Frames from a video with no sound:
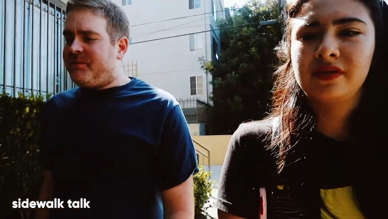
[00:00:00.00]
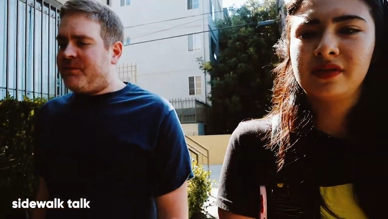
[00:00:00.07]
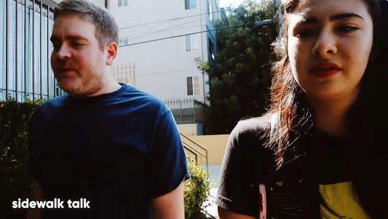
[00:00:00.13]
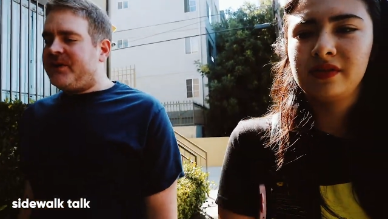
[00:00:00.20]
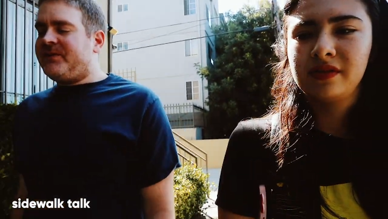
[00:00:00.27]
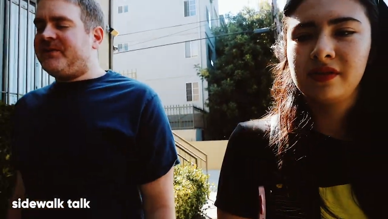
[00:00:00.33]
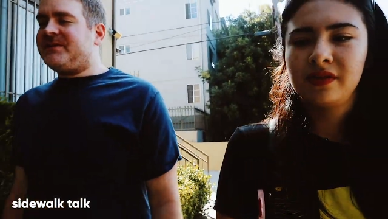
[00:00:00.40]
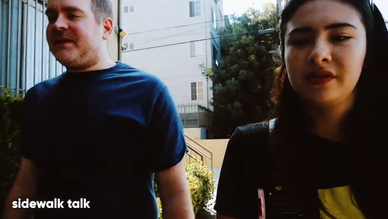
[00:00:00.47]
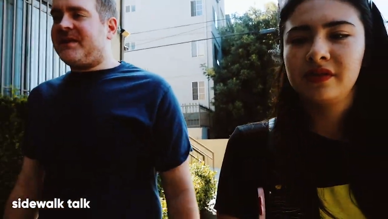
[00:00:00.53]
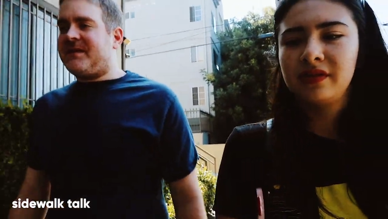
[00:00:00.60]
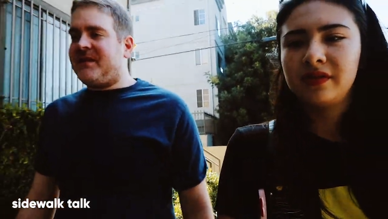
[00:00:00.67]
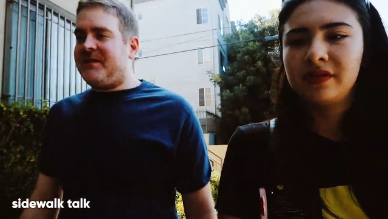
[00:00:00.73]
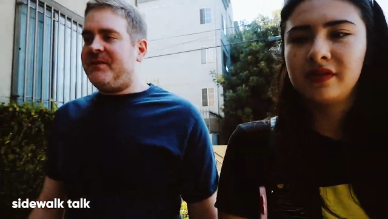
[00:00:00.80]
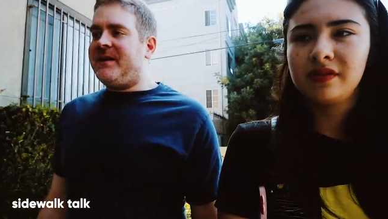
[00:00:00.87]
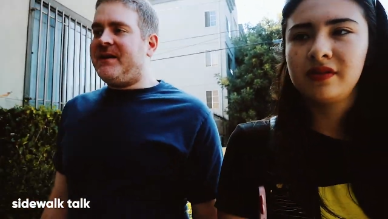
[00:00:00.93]
Speaker 1: but it was at a
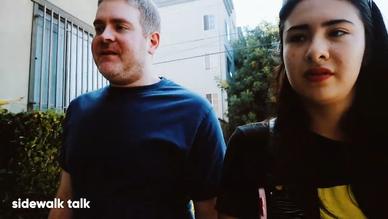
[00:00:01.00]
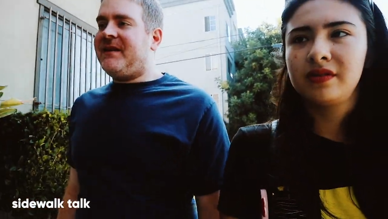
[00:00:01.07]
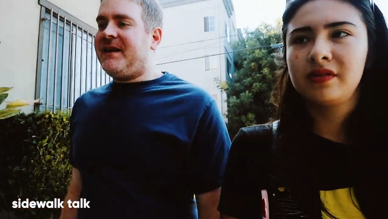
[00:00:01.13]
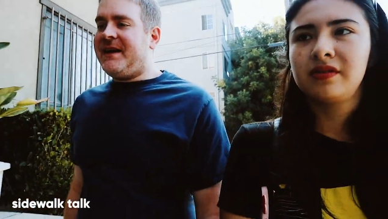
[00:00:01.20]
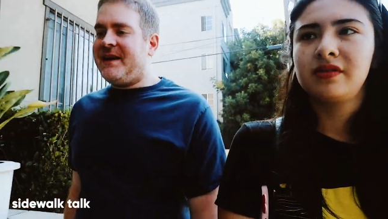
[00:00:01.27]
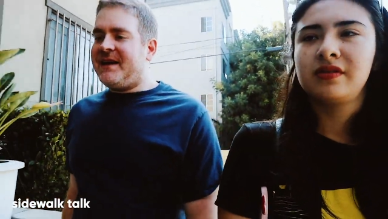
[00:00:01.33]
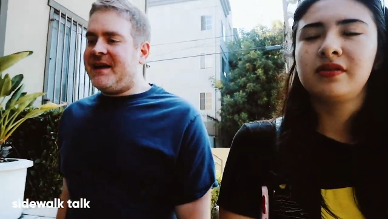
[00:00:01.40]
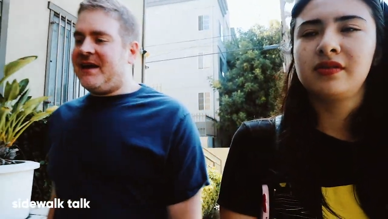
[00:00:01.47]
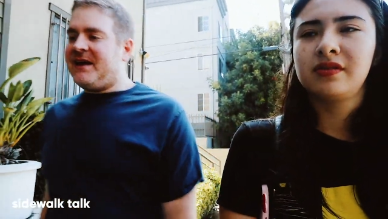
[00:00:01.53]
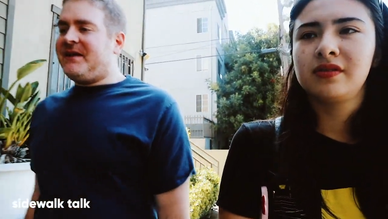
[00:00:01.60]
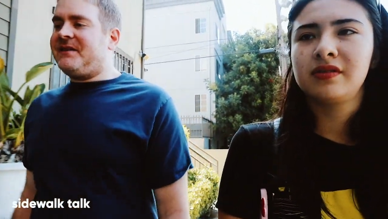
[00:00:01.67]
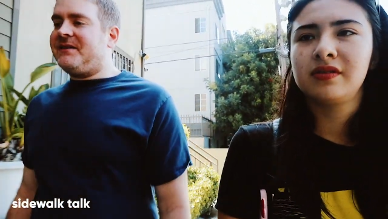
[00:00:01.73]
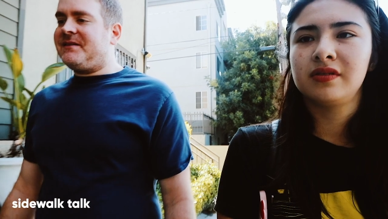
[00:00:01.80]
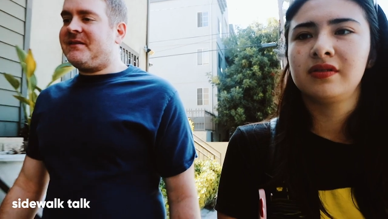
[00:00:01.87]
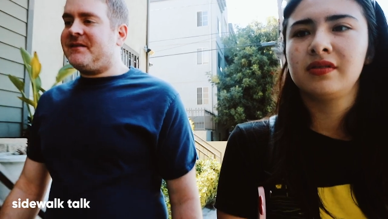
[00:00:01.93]
club in LA,
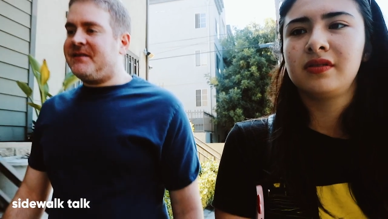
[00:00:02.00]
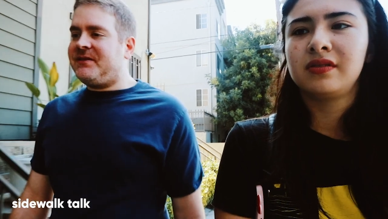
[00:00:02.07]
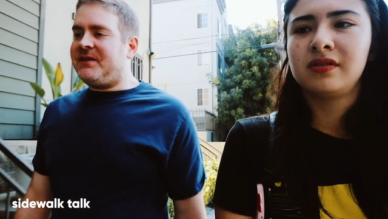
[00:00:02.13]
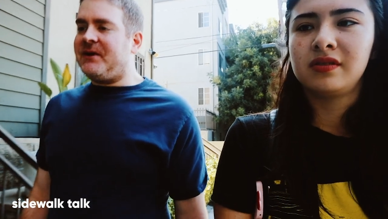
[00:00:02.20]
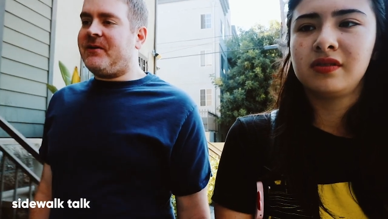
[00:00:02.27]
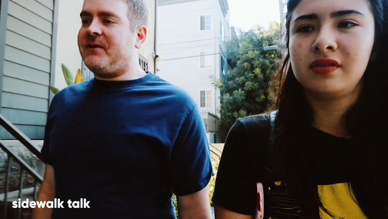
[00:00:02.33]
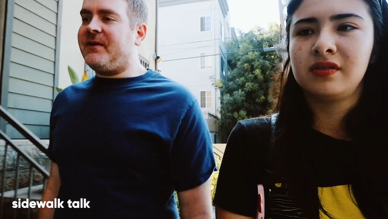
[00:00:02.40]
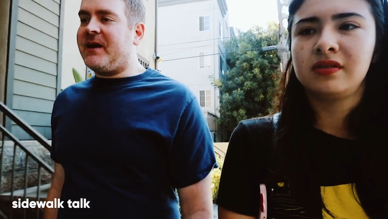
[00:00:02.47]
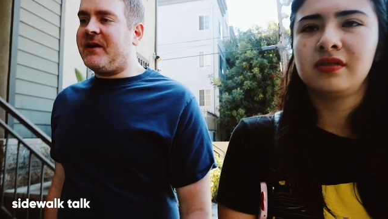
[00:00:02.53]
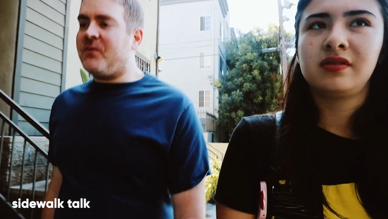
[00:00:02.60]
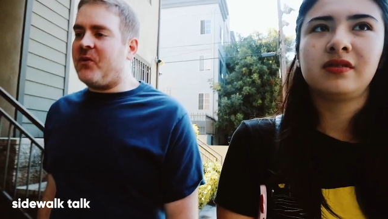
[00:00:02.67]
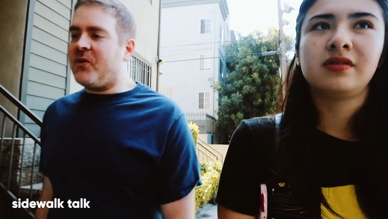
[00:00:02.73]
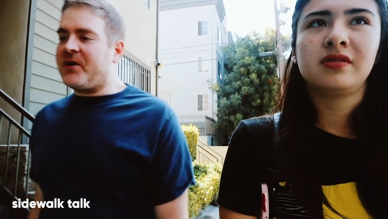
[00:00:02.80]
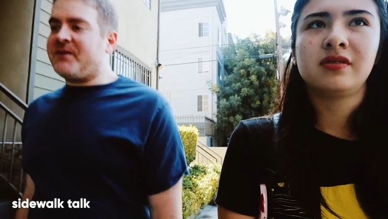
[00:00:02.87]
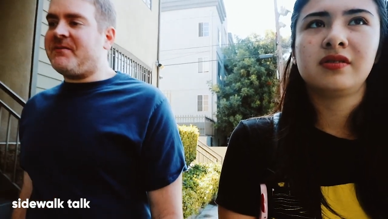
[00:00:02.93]
and they were like
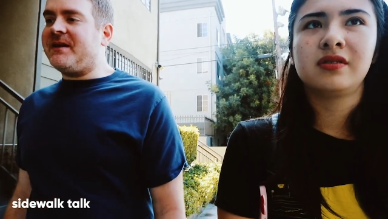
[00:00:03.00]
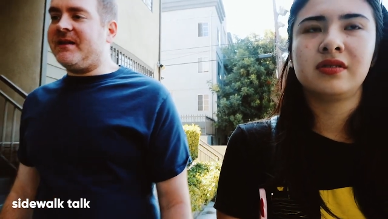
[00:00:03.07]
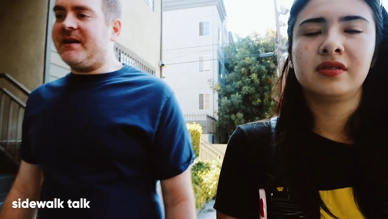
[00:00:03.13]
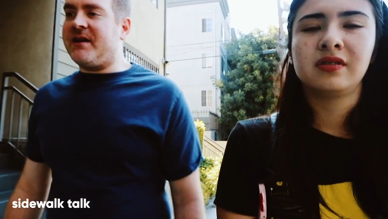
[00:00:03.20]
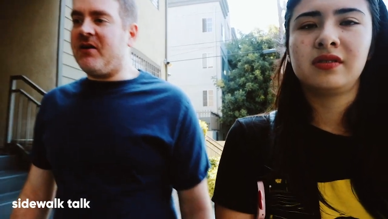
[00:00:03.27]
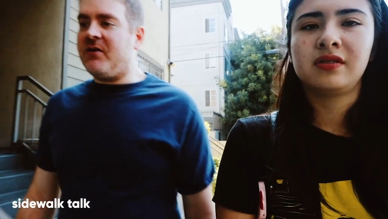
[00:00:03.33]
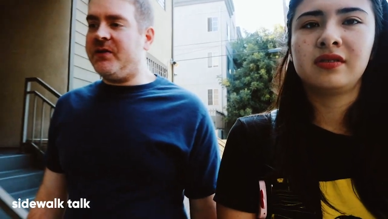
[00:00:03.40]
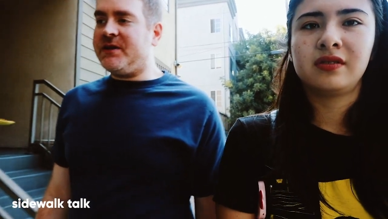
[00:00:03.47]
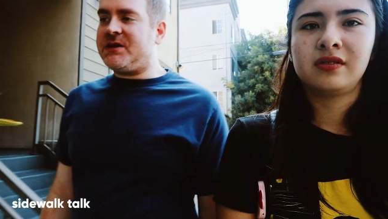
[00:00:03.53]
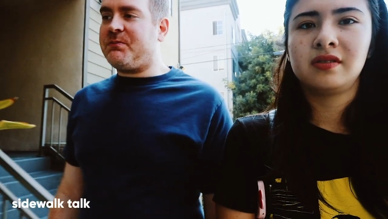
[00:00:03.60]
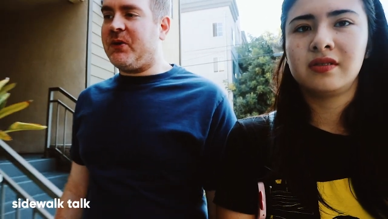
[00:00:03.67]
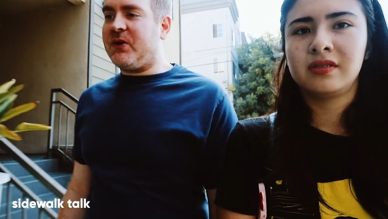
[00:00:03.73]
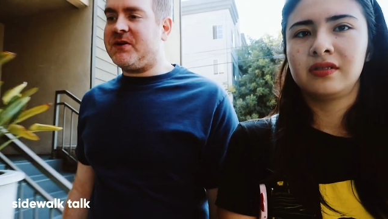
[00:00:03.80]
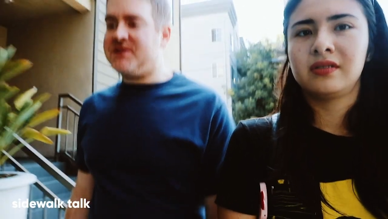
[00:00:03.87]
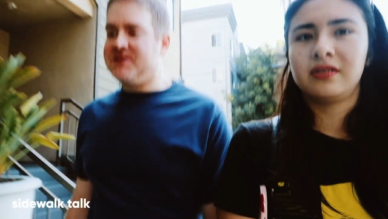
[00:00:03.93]
warning me, like, "Oh, this
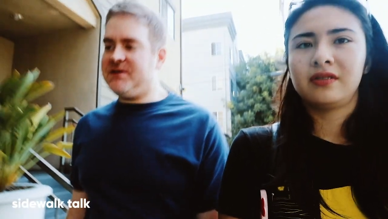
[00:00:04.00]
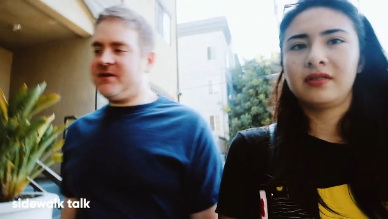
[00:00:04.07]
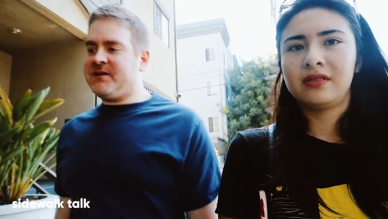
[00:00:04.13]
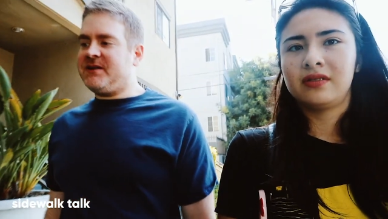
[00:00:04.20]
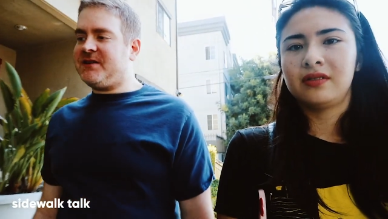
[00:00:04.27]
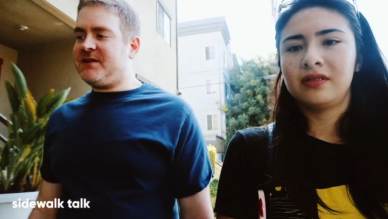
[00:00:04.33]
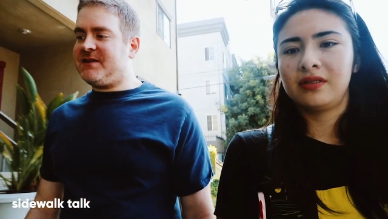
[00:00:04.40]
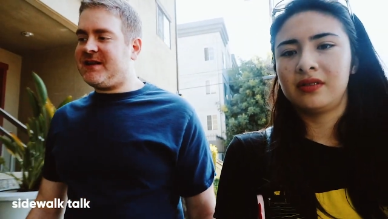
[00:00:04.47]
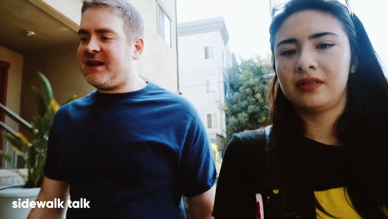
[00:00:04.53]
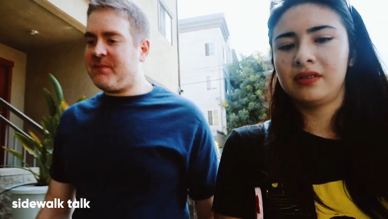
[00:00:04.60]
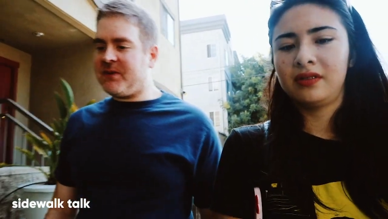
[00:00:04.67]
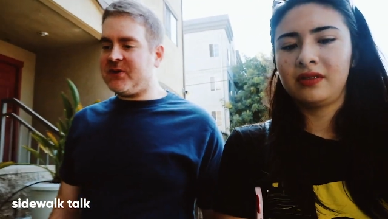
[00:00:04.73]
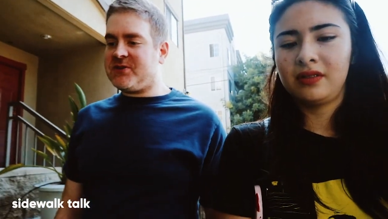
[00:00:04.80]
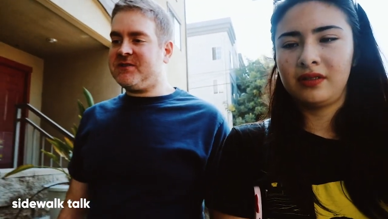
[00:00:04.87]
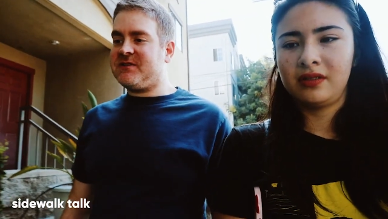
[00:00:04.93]
person you're gonna take
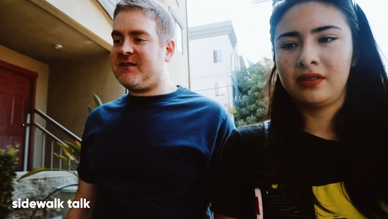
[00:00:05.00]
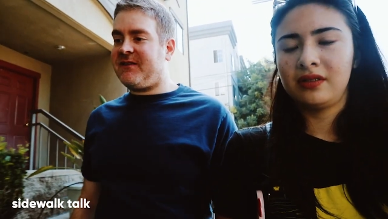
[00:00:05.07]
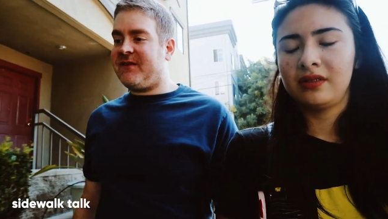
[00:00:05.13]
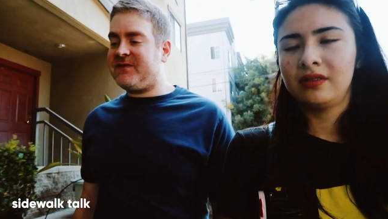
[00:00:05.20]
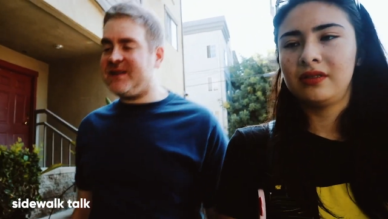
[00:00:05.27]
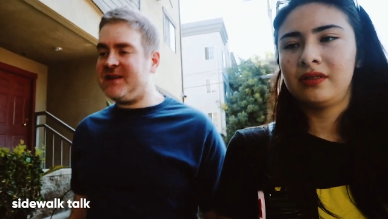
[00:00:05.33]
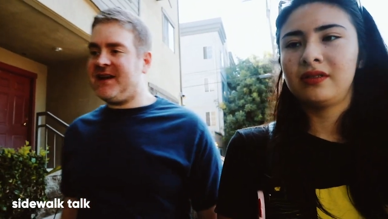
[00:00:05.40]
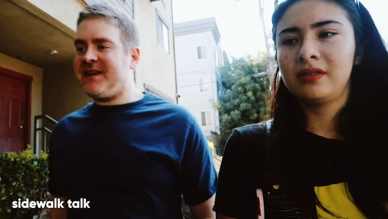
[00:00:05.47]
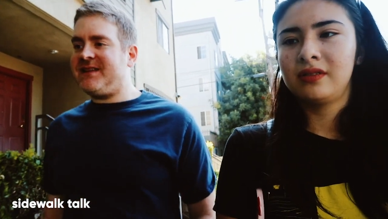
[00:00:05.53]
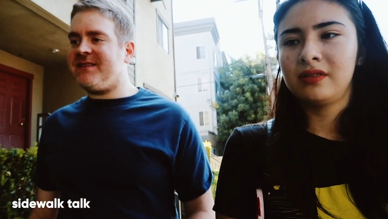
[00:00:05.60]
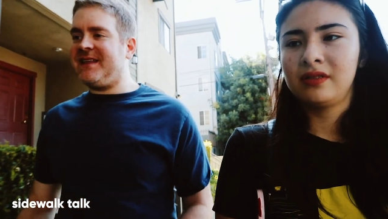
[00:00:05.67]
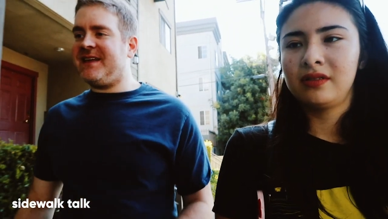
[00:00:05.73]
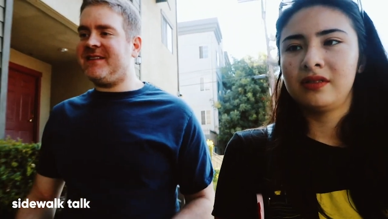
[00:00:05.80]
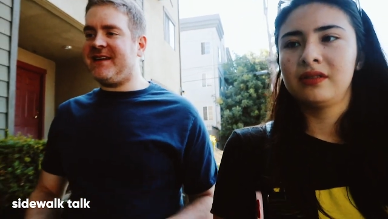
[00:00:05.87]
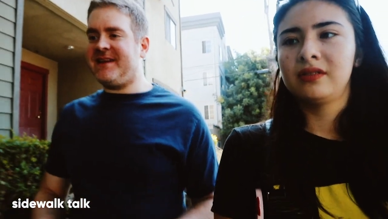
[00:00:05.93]
pictures of tonight,
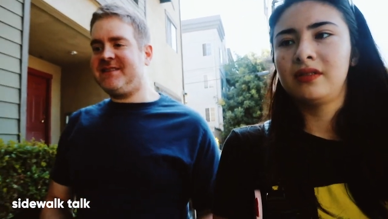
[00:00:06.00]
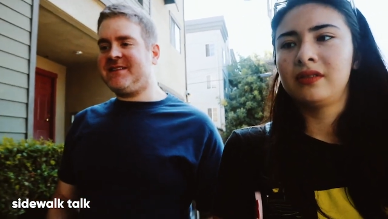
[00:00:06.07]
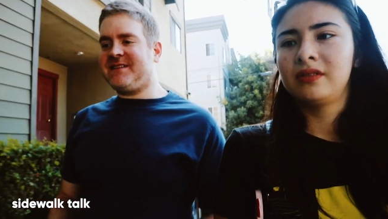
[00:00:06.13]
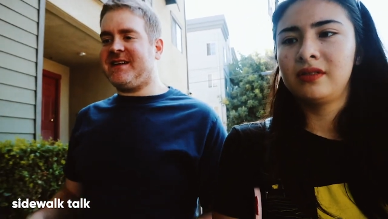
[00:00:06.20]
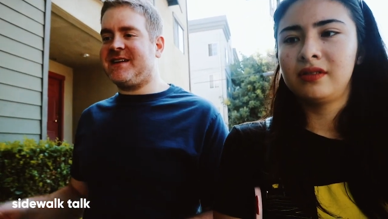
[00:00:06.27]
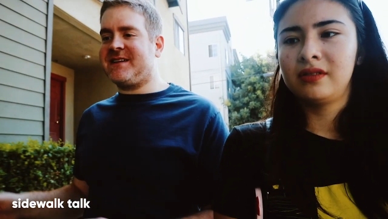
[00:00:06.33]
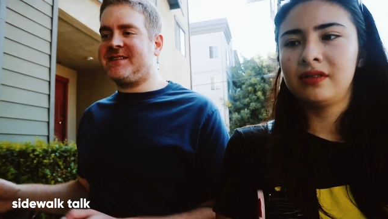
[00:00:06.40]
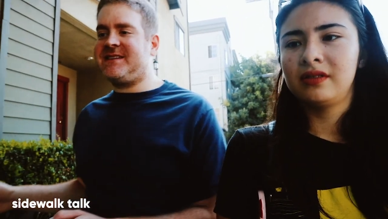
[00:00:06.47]
they like to like